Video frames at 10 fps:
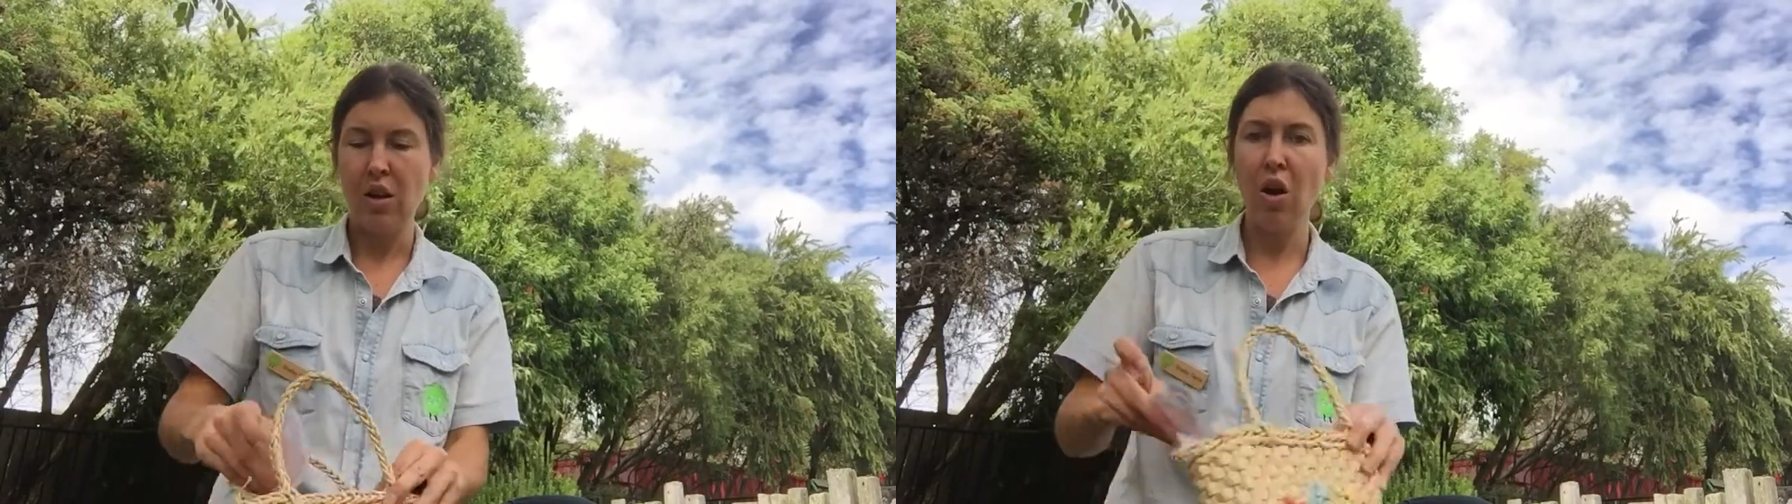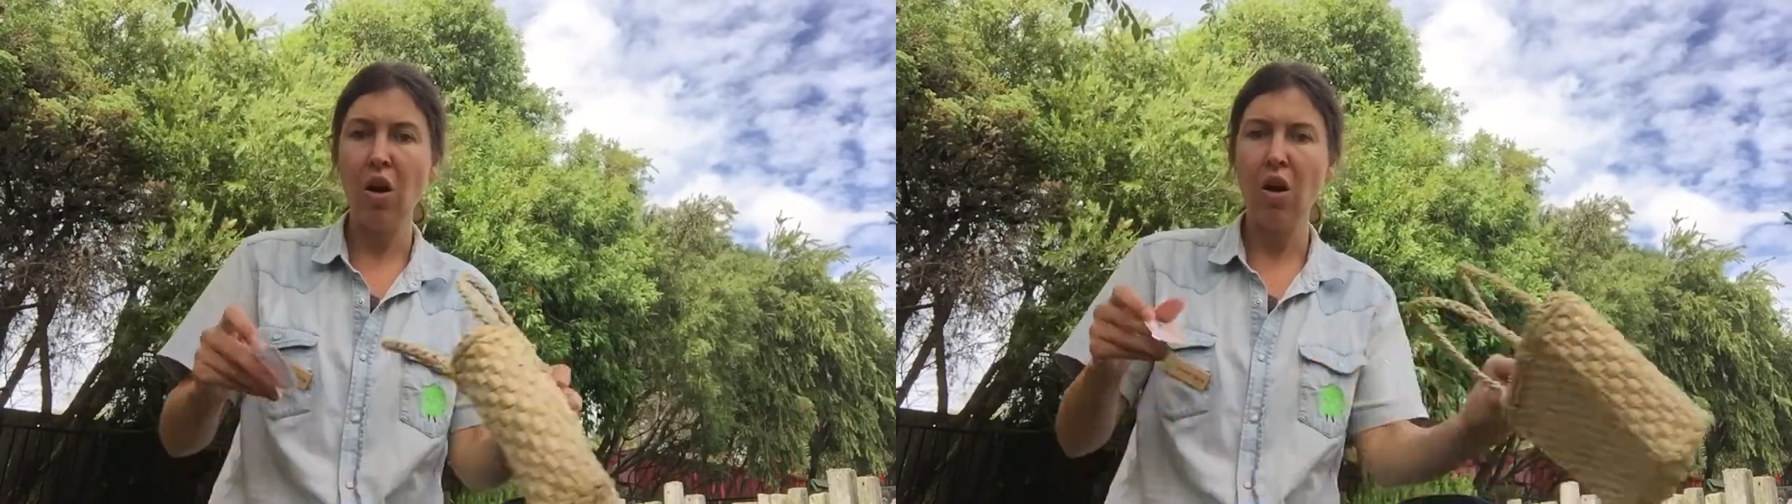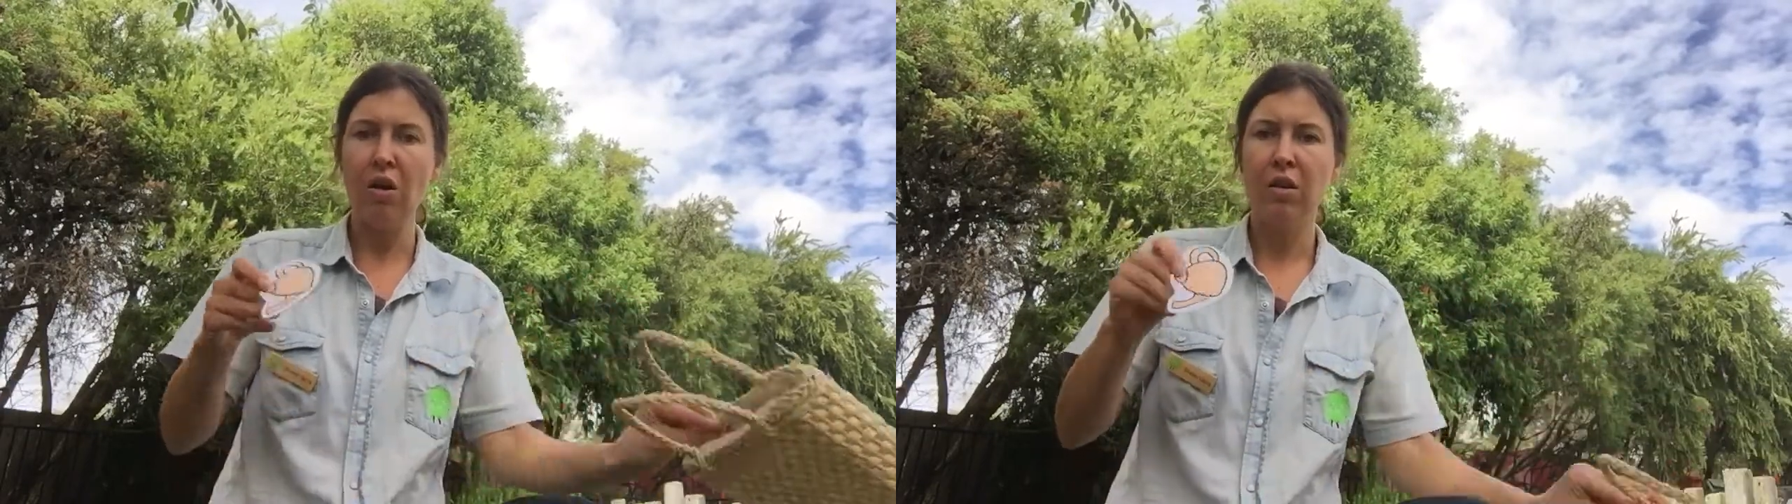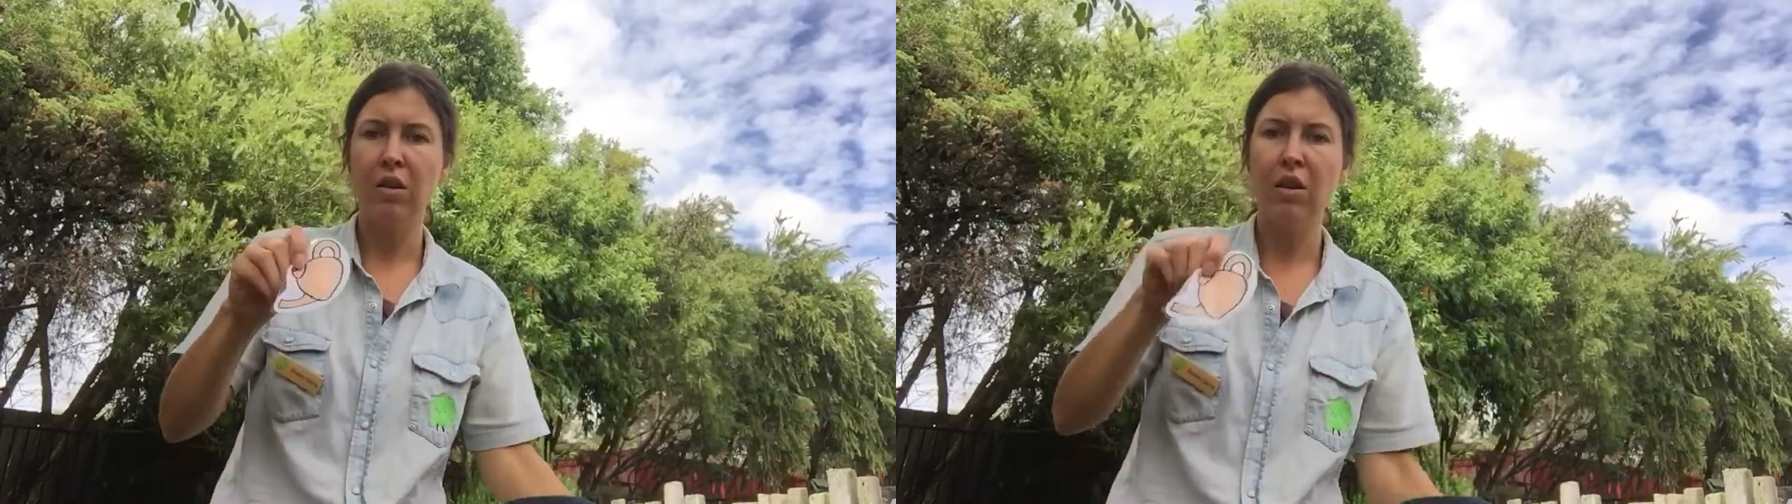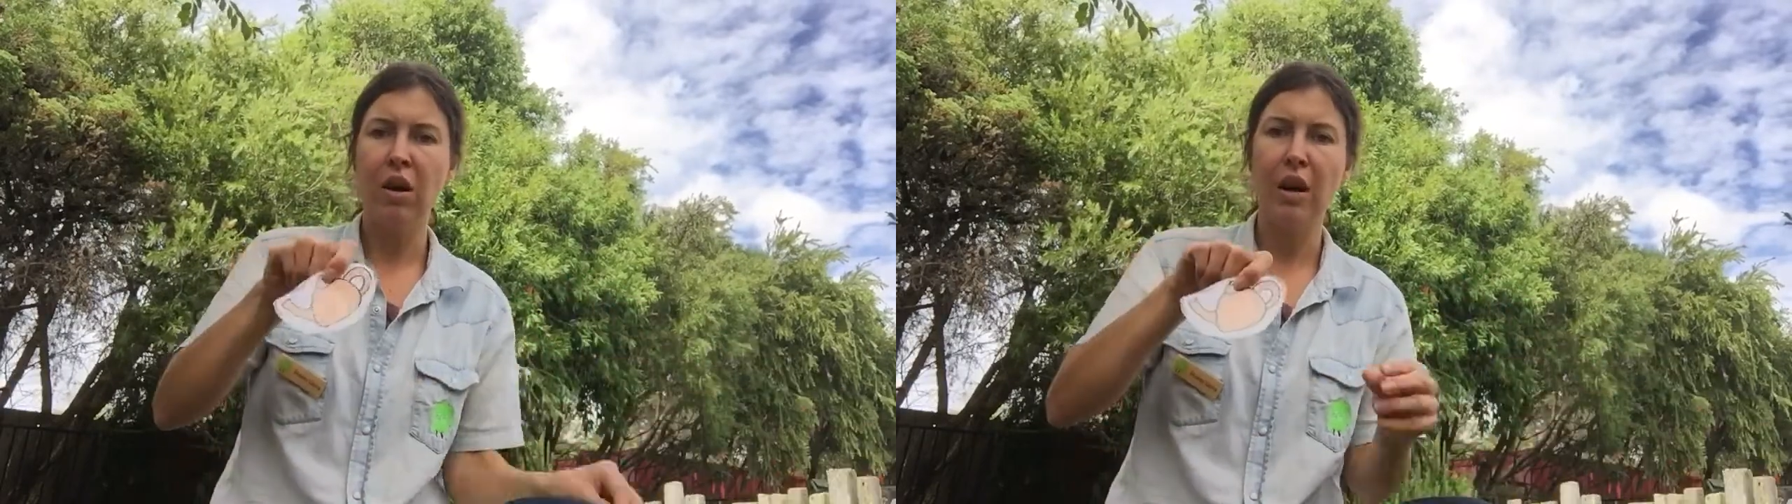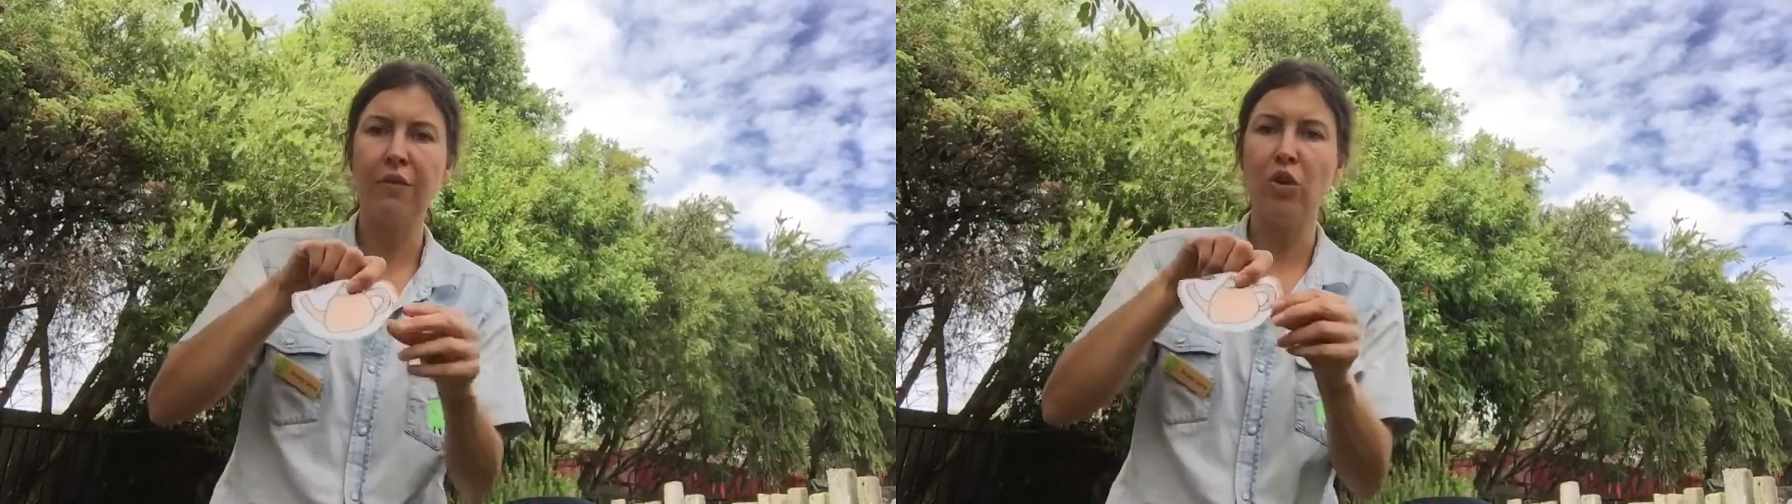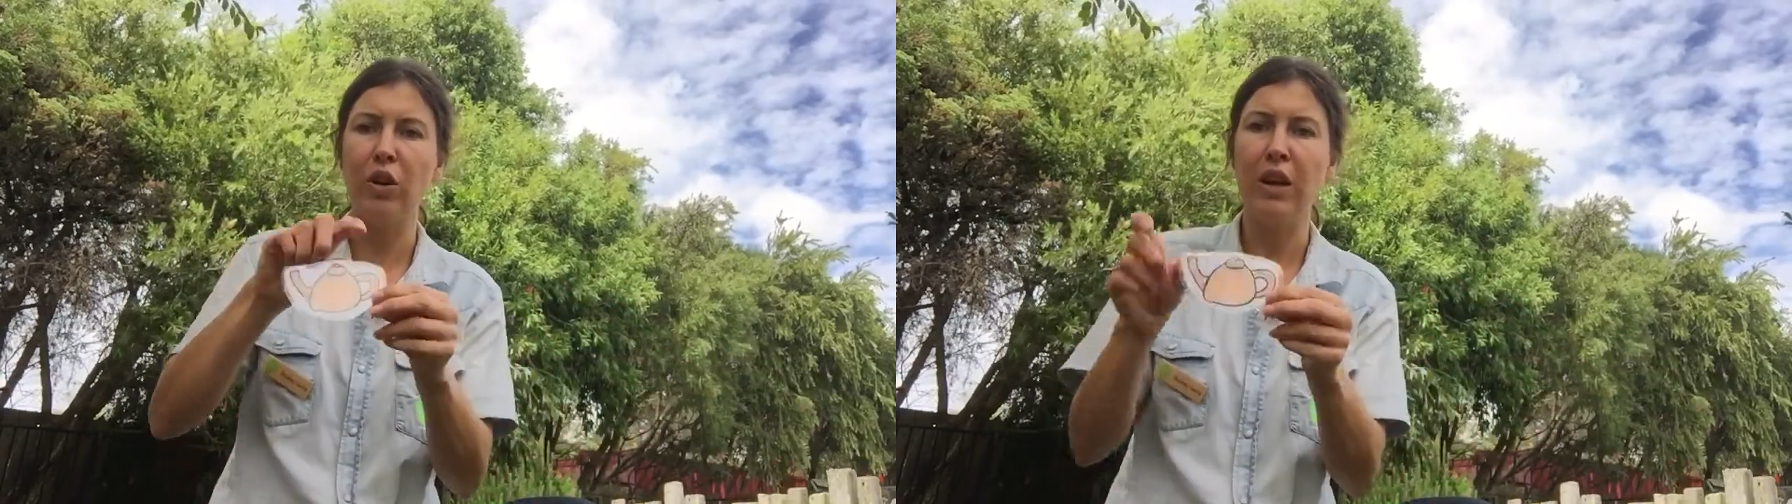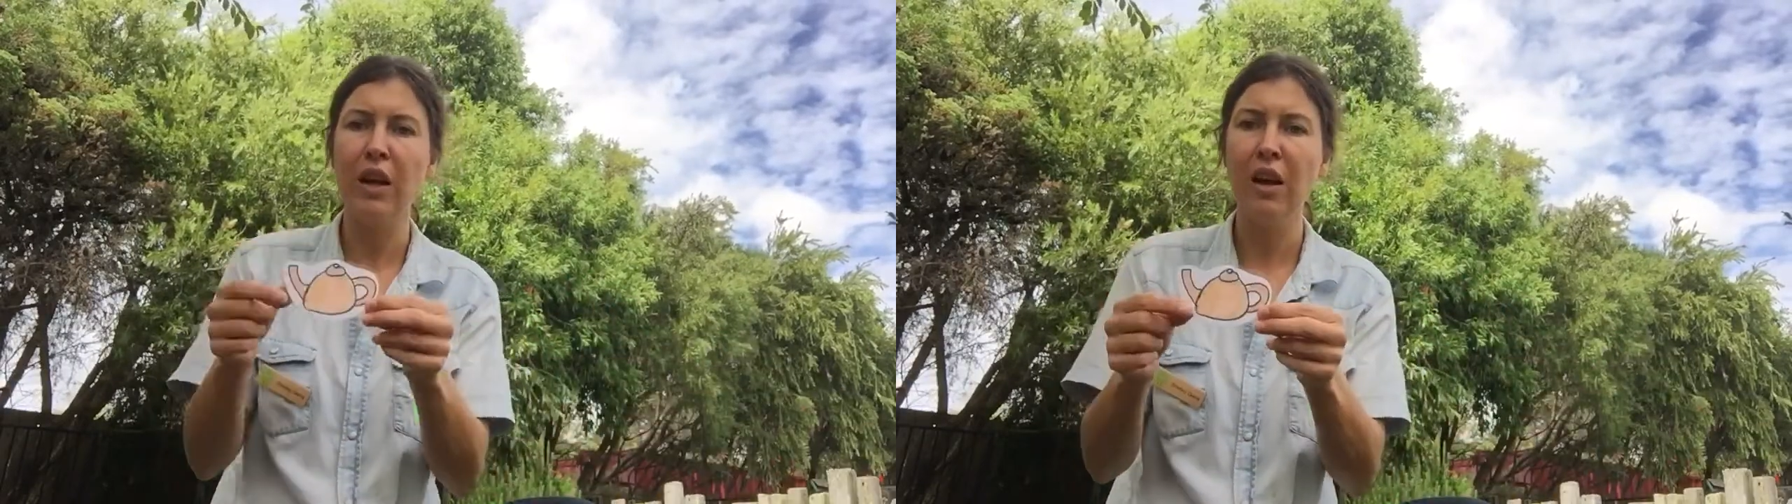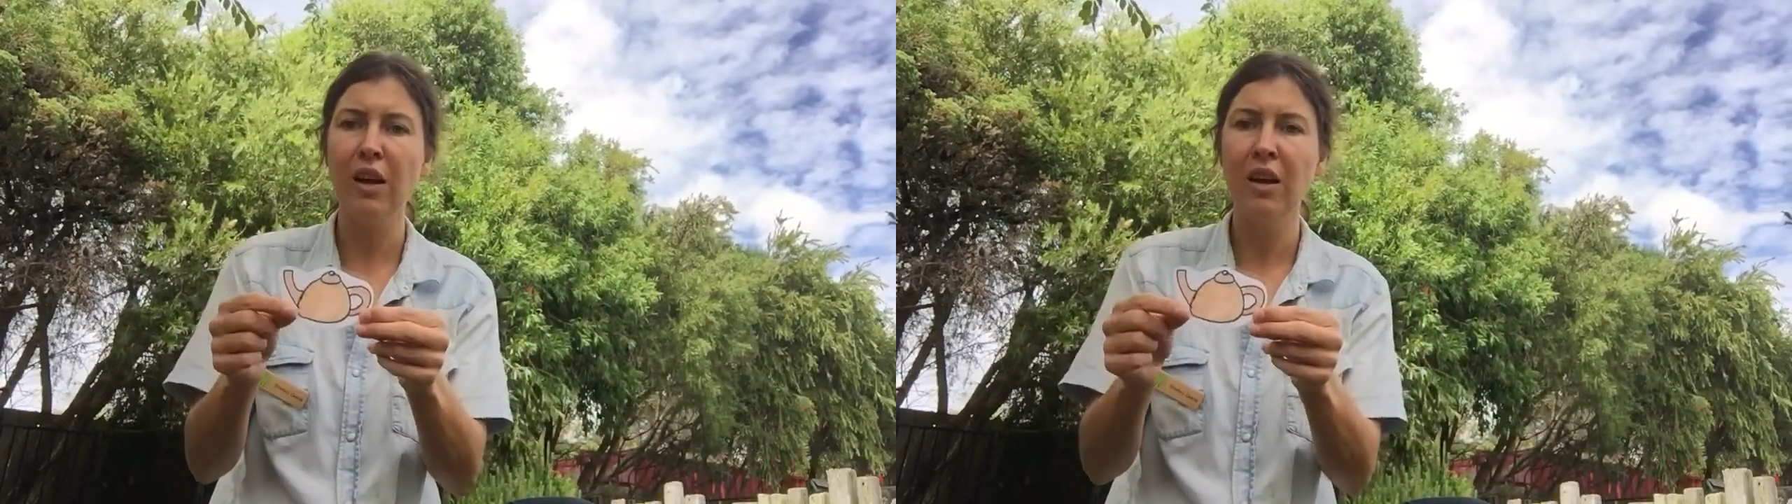Oh, I've got a